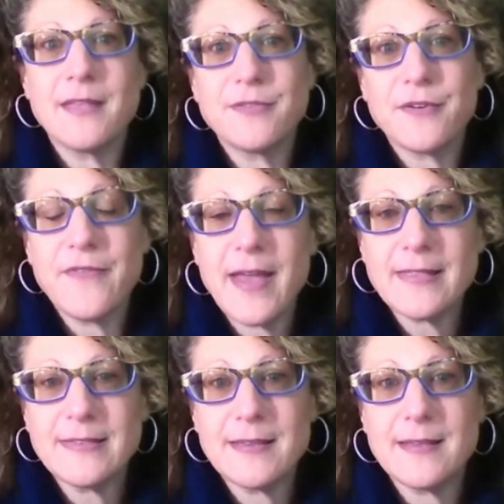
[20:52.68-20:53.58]
As for
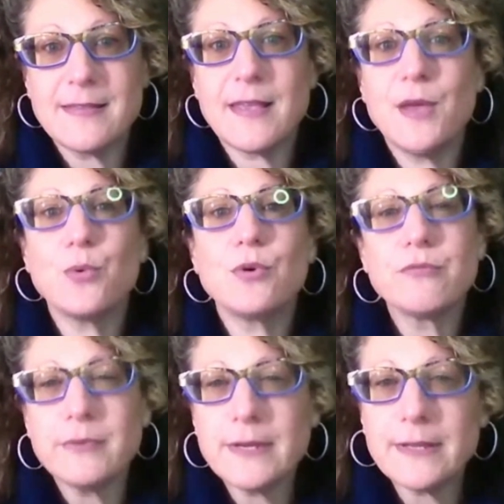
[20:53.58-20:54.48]
fancies, it
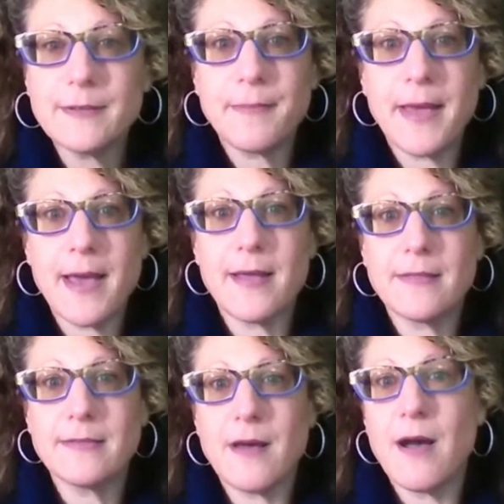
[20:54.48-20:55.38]
will really
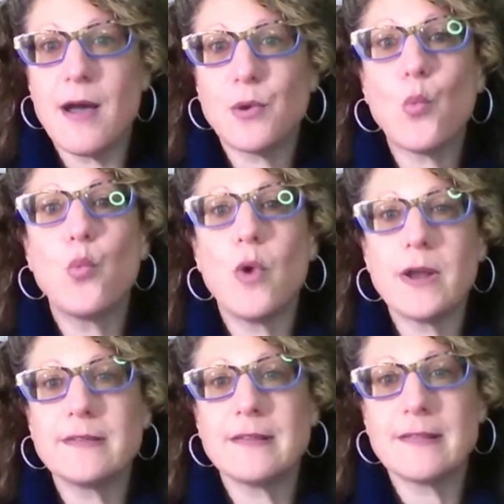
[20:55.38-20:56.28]
depend on
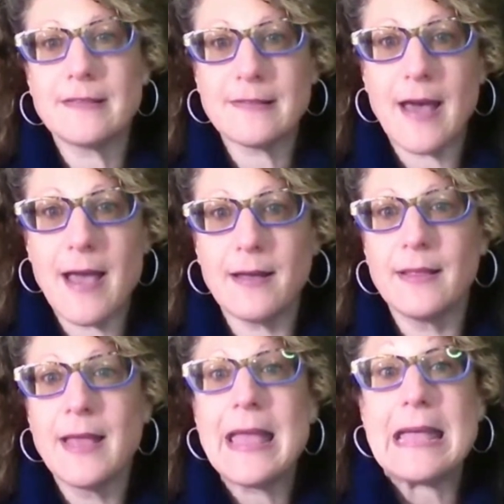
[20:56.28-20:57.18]
what is in
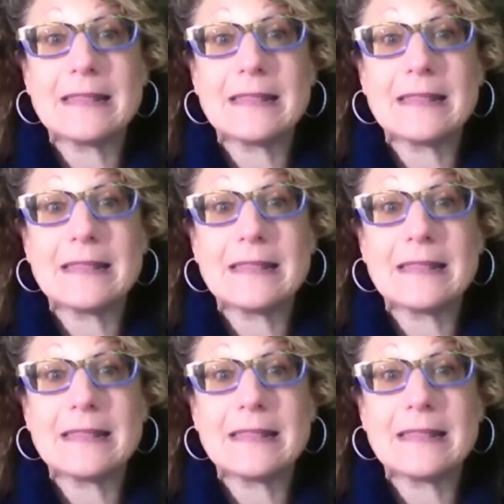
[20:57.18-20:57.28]
style